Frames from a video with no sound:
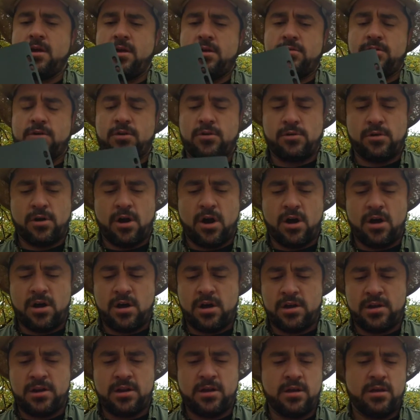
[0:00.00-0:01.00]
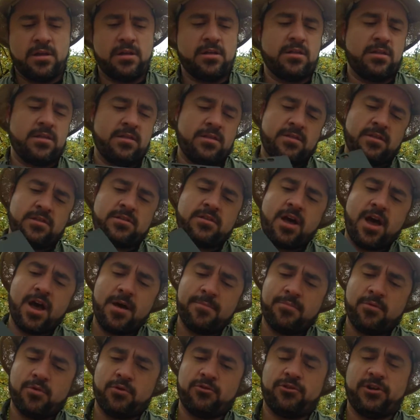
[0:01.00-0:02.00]
So on the
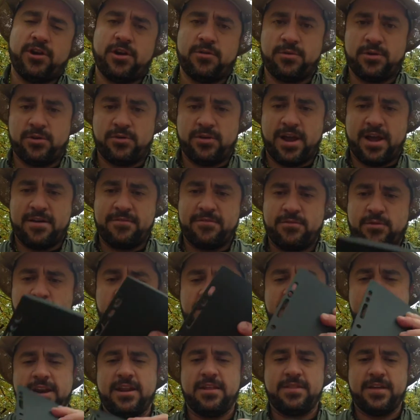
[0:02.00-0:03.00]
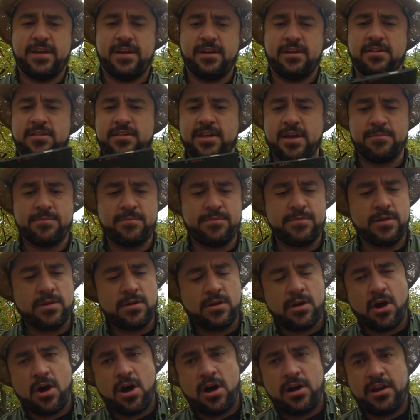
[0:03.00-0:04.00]
top portion here, we don't have really anything except
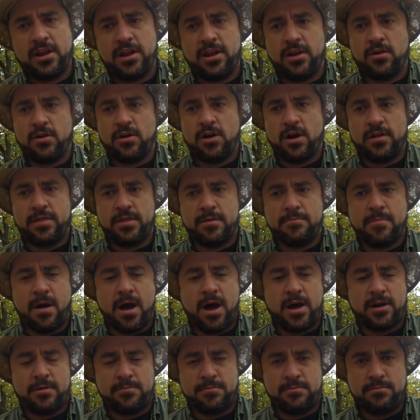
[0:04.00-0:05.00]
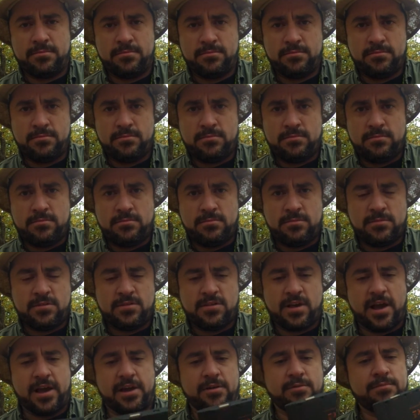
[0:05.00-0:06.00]
on here on the bottom
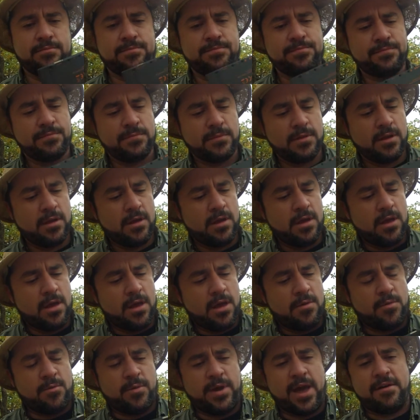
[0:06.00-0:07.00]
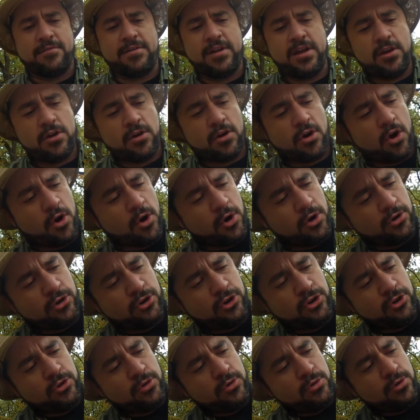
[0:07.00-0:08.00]
side. What we have here are
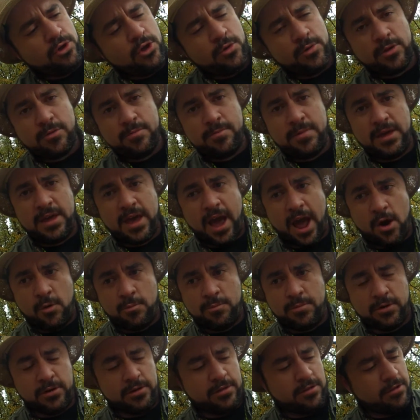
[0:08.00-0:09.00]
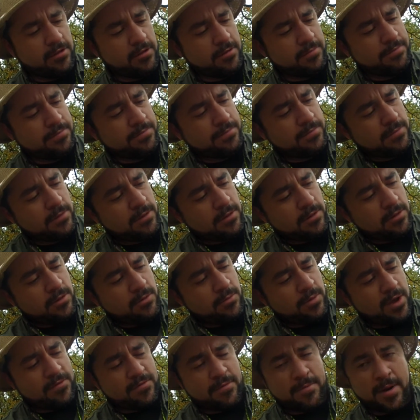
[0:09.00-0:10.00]
2 USB outputs.
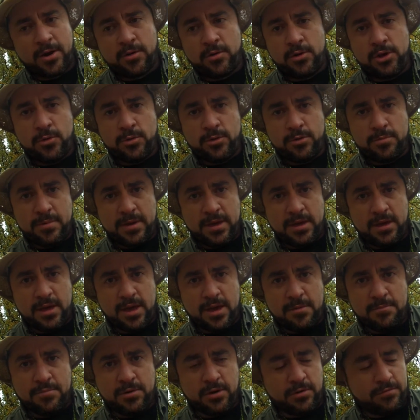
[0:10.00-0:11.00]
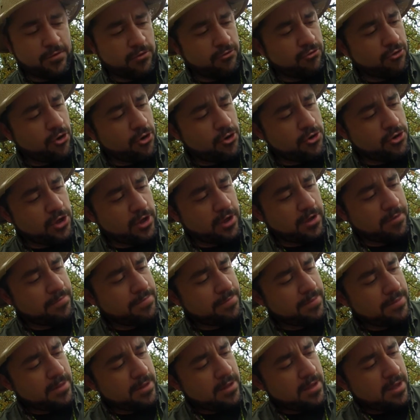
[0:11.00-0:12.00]
We have a micro USB input for charging,
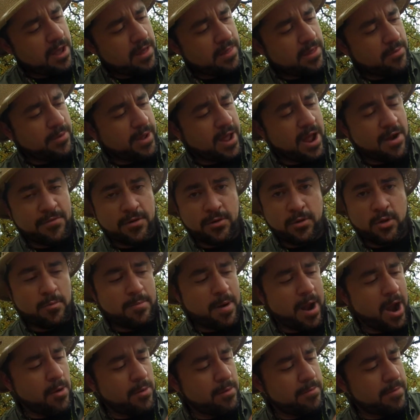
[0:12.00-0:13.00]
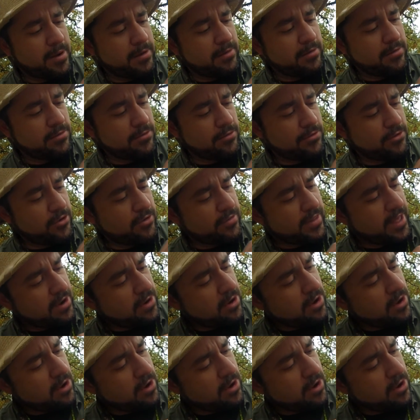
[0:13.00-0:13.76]
and then we have our little power button. So turn that